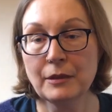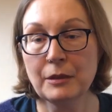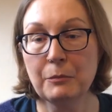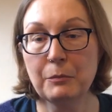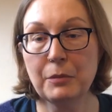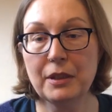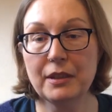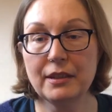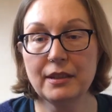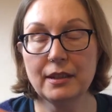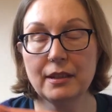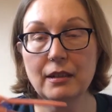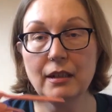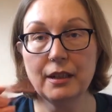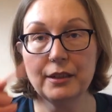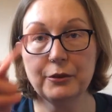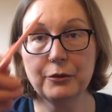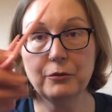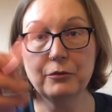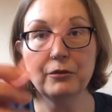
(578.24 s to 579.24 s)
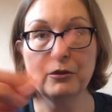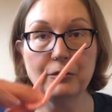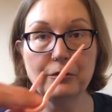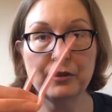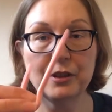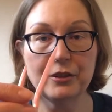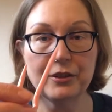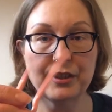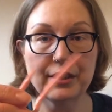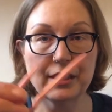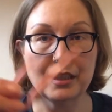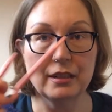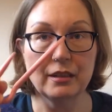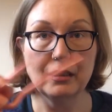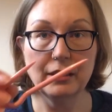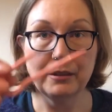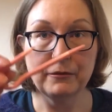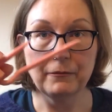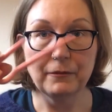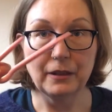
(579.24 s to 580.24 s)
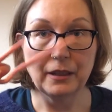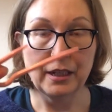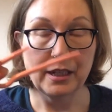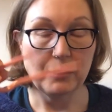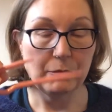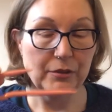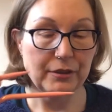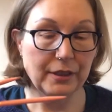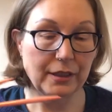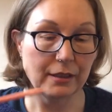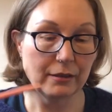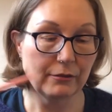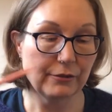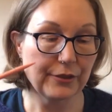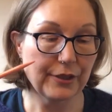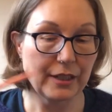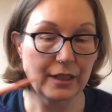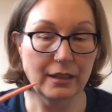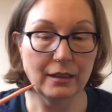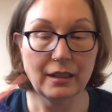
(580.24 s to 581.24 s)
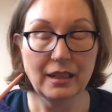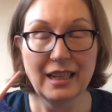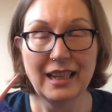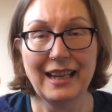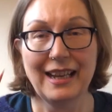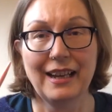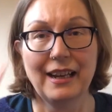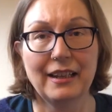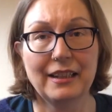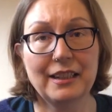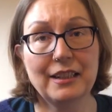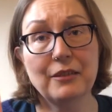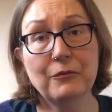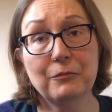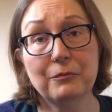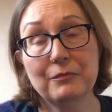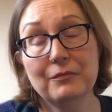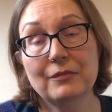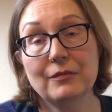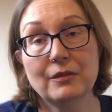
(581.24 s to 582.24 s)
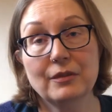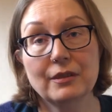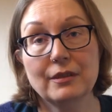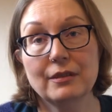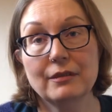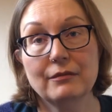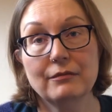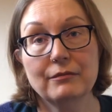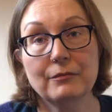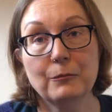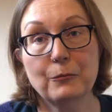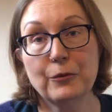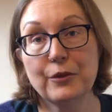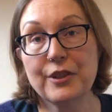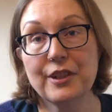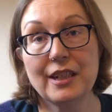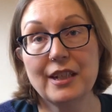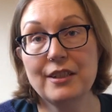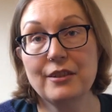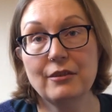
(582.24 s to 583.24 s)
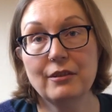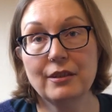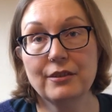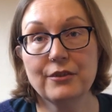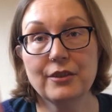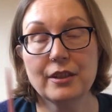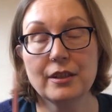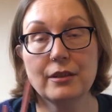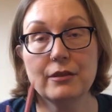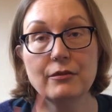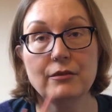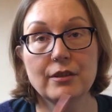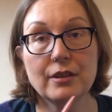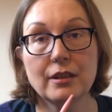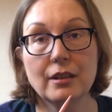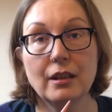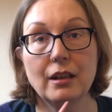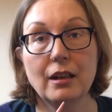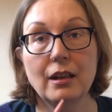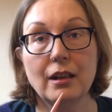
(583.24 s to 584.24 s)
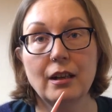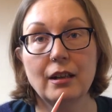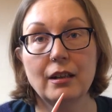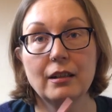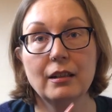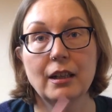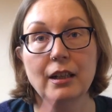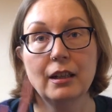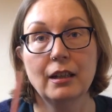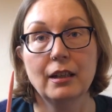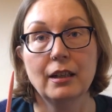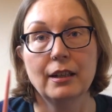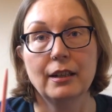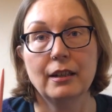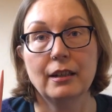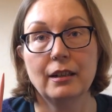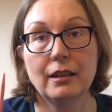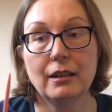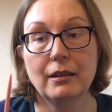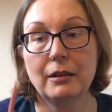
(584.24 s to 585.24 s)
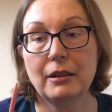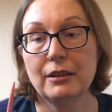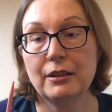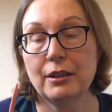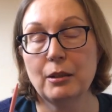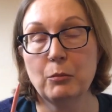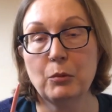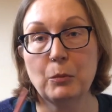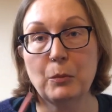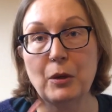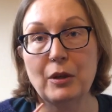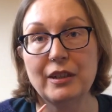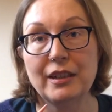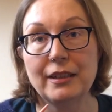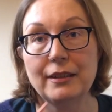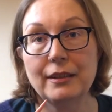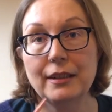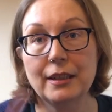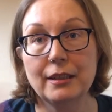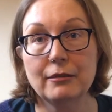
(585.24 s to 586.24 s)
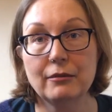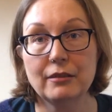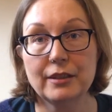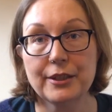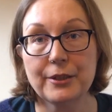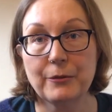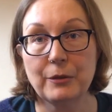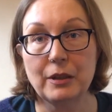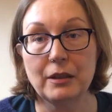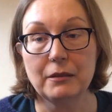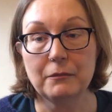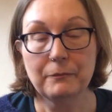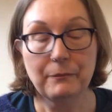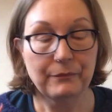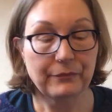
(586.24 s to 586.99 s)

but I do know there's different cable needles, and in the worst case you can just use a double pointed needle as well.